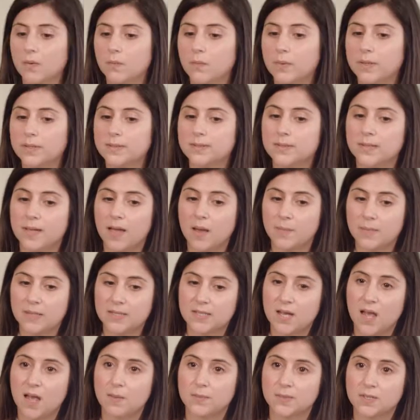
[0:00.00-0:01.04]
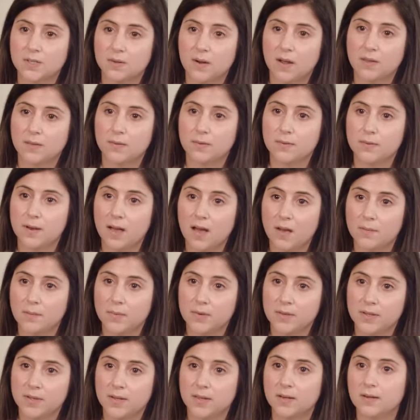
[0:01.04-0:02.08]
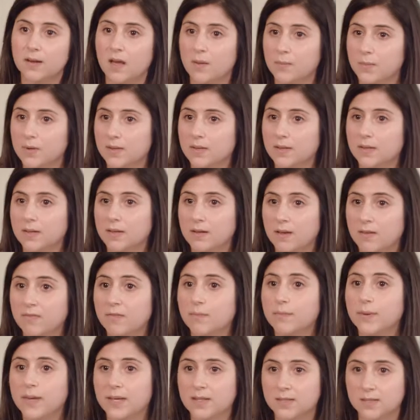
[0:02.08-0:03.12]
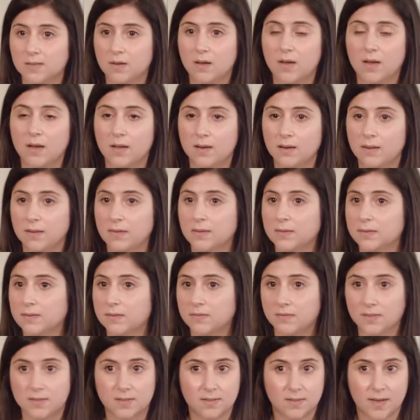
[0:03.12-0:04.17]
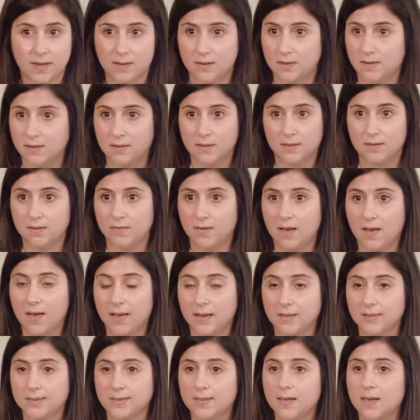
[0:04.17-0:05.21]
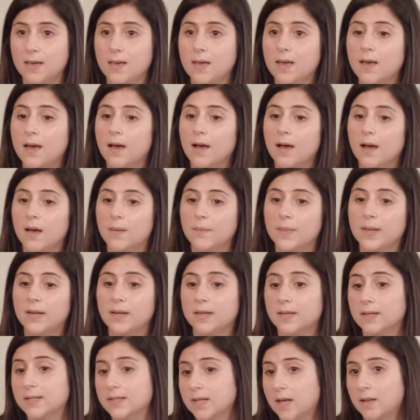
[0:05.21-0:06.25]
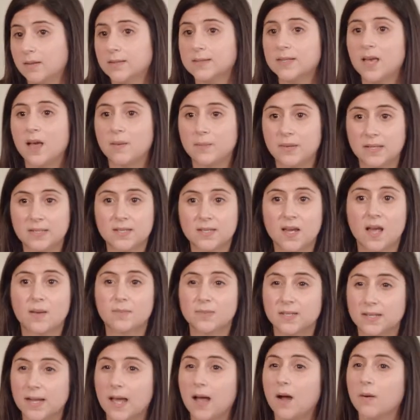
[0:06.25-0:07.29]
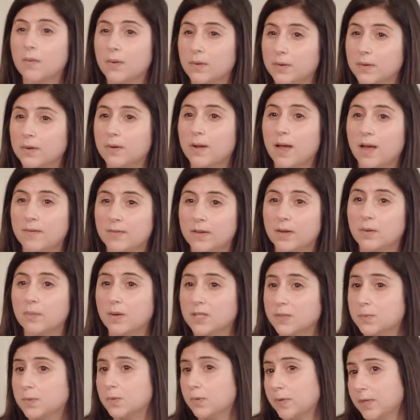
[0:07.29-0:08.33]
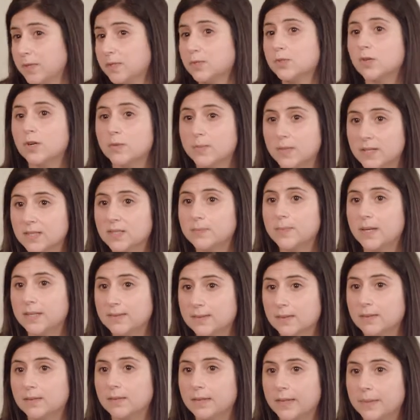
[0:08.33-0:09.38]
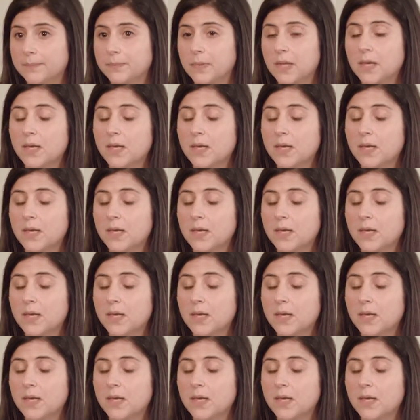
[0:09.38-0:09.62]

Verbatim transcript: We see how many times they're either not breathing, not breathing enough based on this sophisticated device. Um, and it can tell us how many times an hour you're having a respiratory disturbance, basically.